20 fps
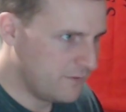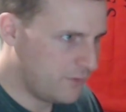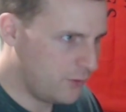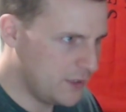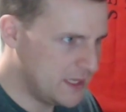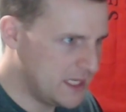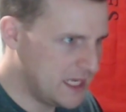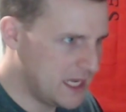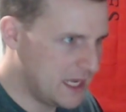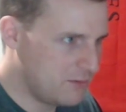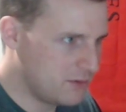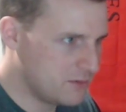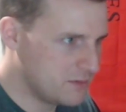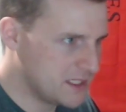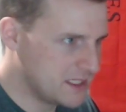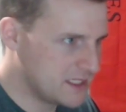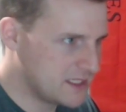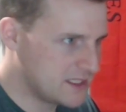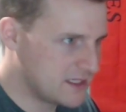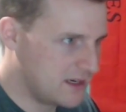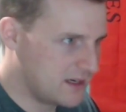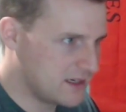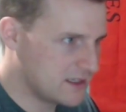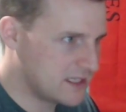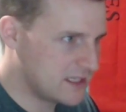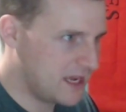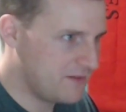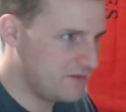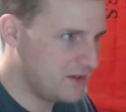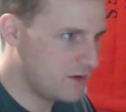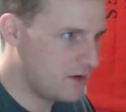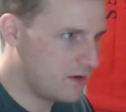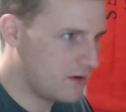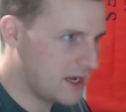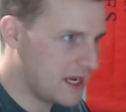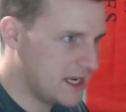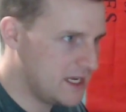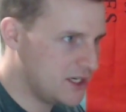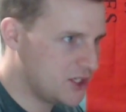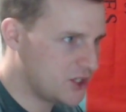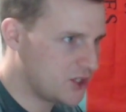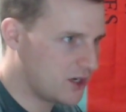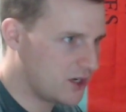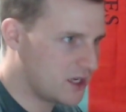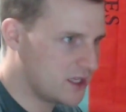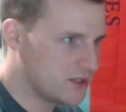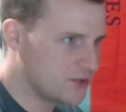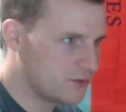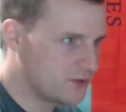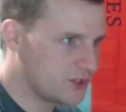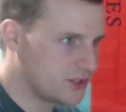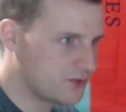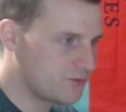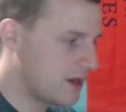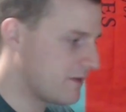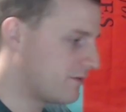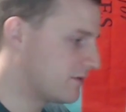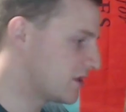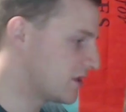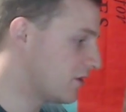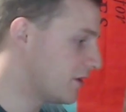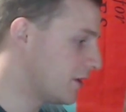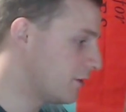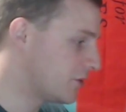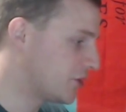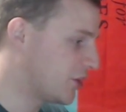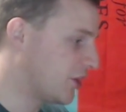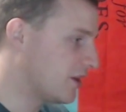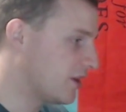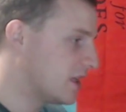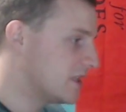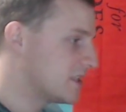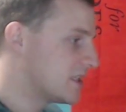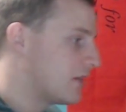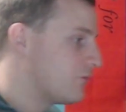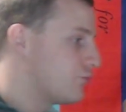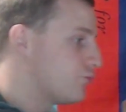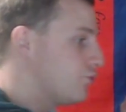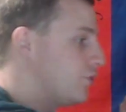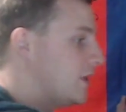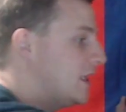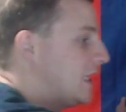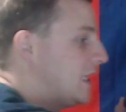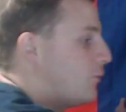the Abrams, it sucks. Have you got any shotguns or just rifles? I've got no shotguns. I really